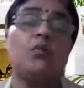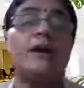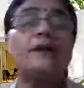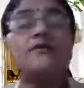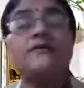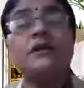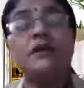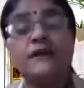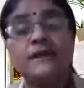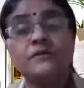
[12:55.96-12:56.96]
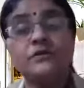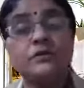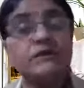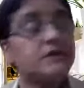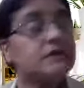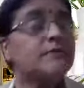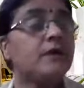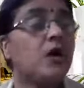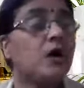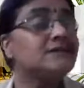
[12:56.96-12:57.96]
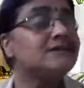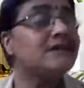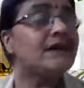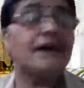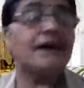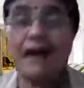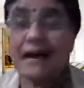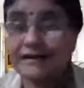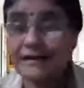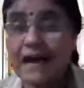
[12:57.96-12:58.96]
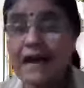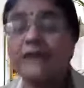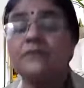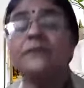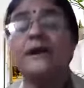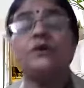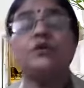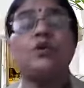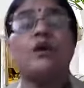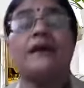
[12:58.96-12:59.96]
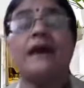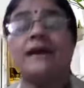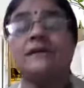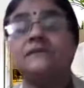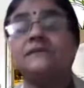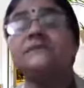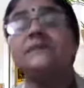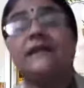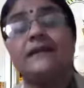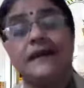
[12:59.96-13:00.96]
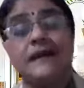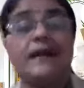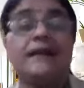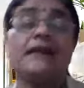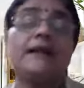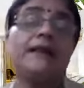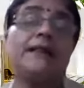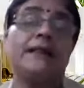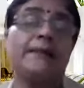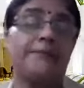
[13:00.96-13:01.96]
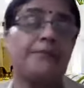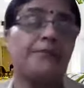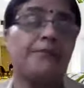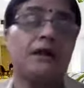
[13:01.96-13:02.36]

Why do we call them soldiers? Because they can attack microorganisms and they can kill them.